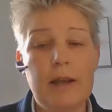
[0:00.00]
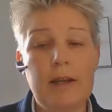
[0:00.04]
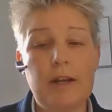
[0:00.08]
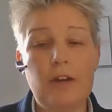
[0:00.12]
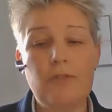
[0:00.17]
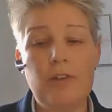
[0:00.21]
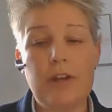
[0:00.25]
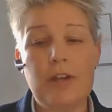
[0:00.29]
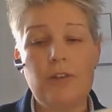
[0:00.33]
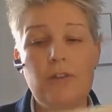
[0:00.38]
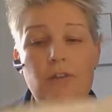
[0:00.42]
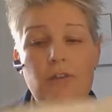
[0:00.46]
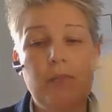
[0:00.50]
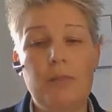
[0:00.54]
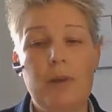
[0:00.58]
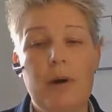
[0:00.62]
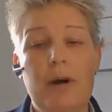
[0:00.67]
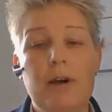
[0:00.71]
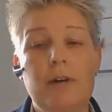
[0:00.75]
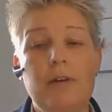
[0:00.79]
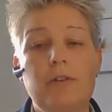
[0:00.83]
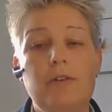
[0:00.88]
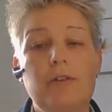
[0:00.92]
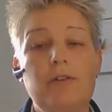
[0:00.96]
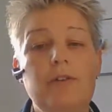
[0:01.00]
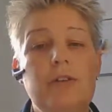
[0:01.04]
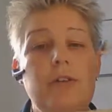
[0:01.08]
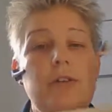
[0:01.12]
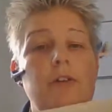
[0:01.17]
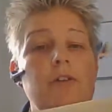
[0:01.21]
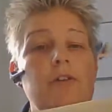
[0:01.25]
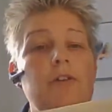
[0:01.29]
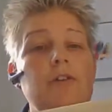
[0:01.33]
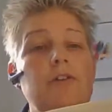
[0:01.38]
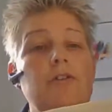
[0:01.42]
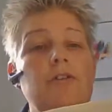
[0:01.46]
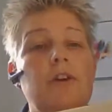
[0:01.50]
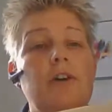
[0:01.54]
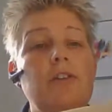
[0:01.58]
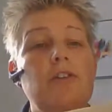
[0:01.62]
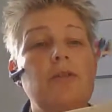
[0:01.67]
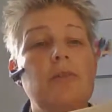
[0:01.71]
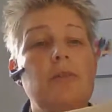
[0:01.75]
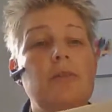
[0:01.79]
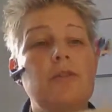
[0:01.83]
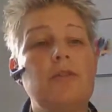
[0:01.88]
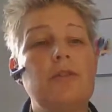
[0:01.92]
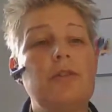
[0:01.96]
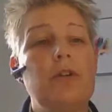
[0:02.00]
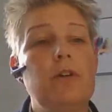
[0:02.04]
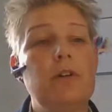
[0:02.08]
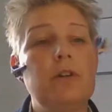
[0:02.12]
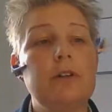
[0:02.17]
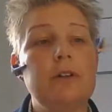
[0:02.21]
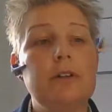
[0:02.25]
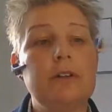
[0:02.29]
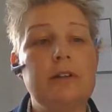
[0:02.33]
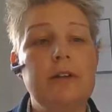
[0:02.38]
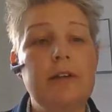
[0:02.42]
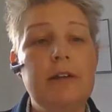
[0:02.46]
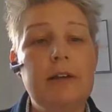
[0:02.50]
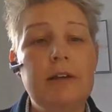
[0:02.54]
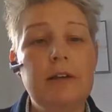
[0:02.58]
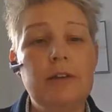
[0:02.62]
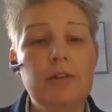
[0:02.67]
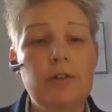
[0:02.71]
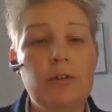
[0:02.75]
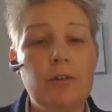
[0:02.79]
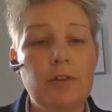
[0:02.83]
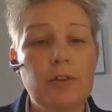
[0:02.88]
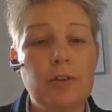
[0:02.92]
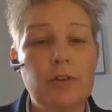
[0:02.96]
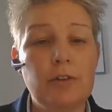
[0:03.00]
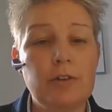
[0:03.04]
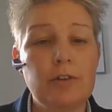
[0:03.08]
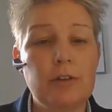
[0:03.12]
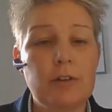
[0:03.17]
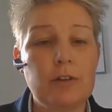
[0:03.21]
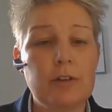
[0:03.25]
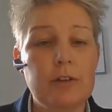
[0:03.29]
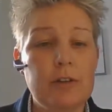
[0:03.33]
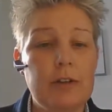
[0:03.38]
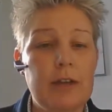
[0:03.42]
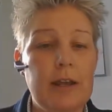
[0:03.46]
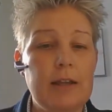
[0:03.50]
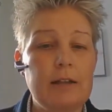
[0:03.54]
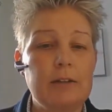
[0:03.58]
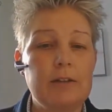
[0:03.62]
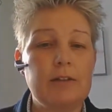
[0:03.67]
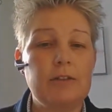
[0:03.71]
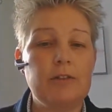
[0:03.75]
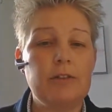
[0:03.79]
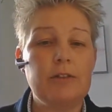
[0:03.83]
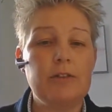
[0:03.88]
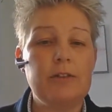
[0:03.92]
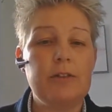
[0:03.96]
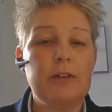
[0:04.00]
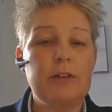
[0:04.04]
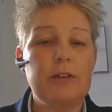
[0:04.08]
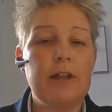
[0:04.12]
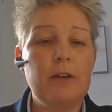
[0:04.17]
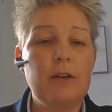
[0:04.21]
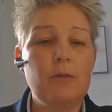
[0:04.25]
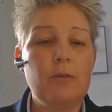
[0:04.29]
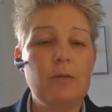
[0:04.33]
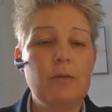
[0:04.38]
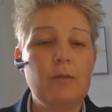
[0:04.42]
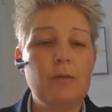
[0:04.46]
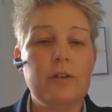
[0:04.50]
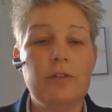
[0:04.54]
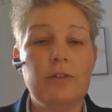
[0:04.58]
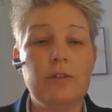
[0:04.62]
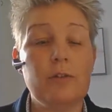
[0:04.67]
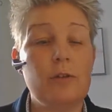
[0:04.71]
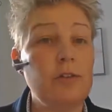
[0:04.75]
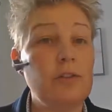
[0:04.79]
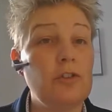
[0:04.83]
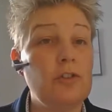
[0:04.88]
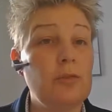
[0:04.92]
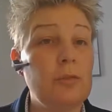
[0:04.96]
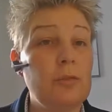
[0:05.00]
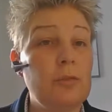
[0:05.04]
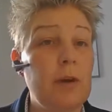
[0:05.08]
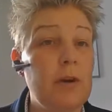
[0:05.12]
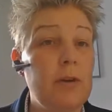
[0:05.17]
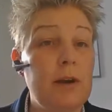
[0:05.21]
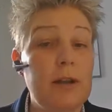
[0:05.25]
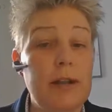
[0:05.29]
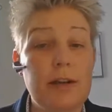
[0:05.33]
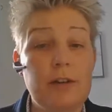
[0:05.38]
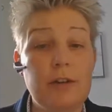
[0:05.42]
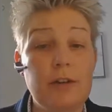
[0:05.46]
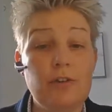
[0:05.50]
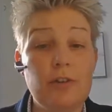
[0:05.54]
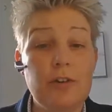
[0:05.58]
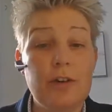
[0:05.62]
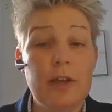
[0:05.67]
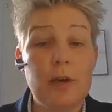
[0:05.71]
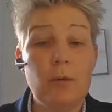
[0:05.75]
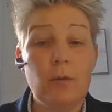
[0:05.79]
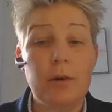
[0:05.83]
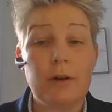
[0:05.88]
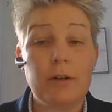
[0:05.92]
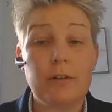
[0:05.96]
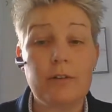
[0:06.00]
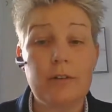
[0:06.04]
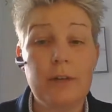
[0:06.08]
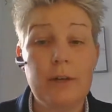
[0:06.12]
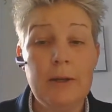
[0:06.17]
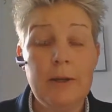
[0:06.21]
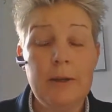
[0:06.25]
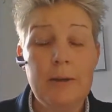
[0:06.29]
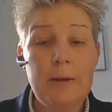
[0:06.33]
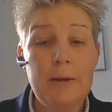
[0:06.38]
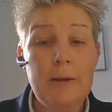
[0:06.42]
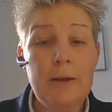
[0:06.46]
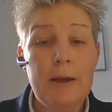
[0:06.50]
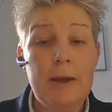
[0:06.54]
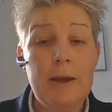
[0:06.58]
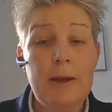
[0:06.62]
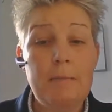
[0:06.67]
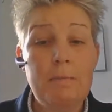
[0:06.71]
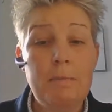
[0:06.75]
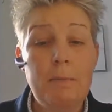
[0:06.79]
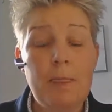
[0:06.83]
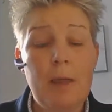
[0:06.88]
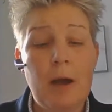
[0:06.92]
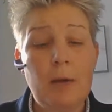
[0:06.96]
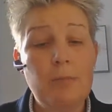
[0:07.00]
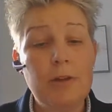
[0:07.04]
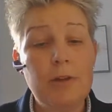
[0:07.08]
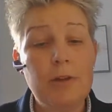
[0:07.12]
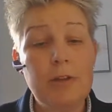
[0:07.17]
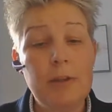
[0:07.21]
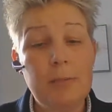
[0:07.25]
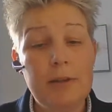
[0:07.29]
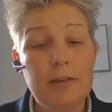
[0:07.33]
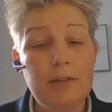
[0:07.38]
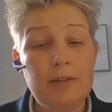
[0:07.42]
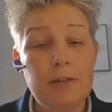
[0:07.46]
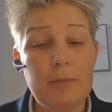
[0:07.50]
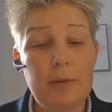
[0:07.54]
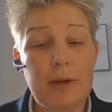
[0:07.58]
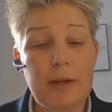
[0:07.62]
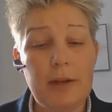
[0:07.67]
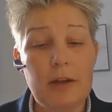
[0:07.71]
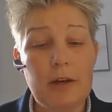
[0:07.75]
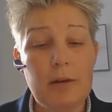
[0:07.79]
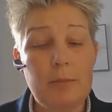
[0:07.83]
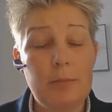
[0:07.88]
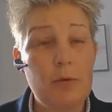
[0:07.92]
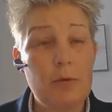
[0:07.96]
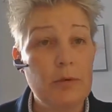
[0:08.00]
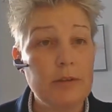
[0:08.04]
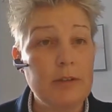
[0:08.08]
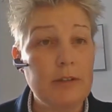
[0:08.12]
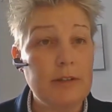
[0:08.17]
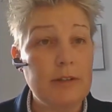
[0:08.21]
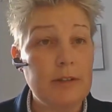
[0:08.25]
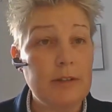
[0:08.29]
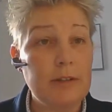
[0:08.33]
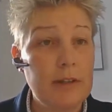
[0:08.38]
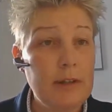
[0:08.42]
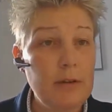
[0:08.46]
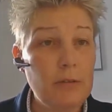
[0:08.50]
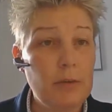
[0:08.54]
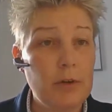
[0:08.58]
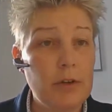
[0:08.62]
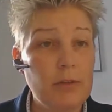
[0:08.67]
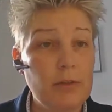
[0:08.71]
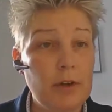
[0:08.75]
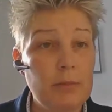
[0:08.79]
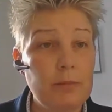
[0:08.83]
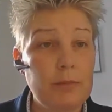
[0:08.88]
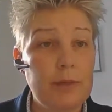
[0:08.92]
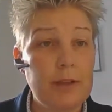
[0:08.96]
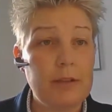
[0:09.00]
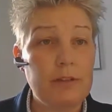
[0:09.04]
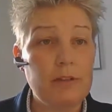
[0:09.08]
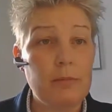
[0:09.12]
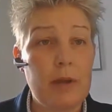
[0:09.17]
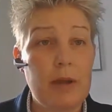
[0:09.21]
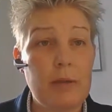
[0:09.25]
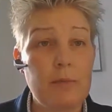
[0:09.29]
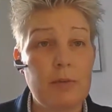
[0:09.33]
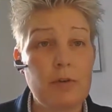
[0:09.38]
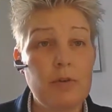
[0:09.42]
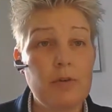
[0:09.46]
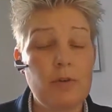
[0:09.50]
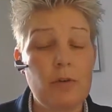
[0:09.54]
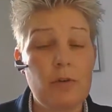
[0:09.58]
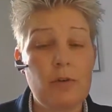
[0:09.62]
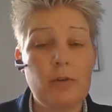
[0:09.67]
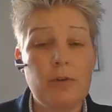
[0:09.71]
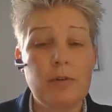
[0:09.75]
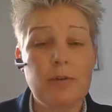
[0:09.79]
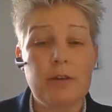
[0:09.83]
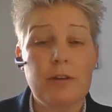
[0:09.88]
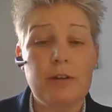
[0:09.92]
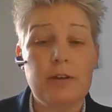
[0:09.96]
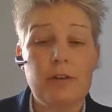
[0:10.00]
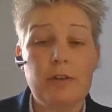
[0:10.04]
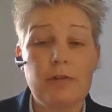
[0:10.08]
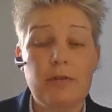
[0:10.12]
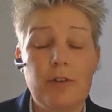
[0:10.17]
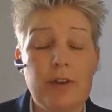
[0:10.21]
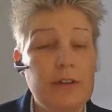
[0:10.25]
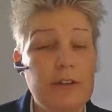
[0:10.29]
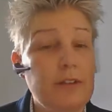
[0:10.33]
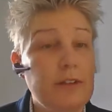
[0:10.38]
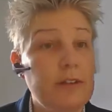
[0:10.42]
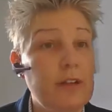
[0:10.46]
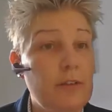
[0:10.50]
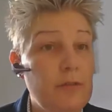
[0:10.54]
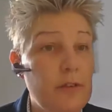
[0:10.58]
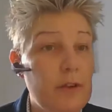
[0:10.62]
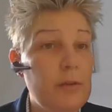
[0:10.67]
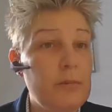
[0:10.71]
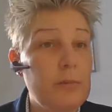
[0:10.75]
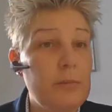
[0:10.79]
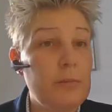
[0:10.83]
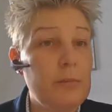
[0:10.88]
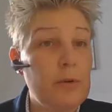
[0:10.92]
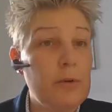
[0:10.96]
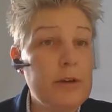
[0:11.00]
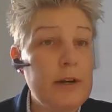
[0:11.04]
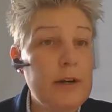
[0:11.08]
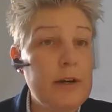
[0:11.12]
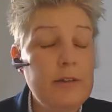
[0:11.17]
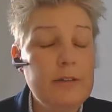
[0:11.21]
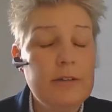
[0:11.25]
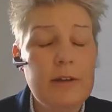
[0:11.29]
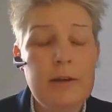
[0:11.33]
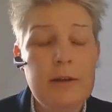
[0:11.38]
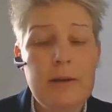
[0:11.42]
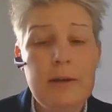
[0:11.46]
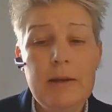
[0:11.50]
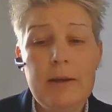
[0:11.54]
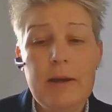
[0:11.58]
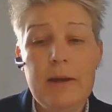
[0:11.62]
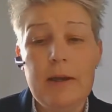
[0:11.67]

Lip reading: and a range of partners to include Transport Scotland, Scottish Southern Electricity Networks and Scottish Power Energy Networks. I'm really pleased to bring a report today which updates members on the very significant progress,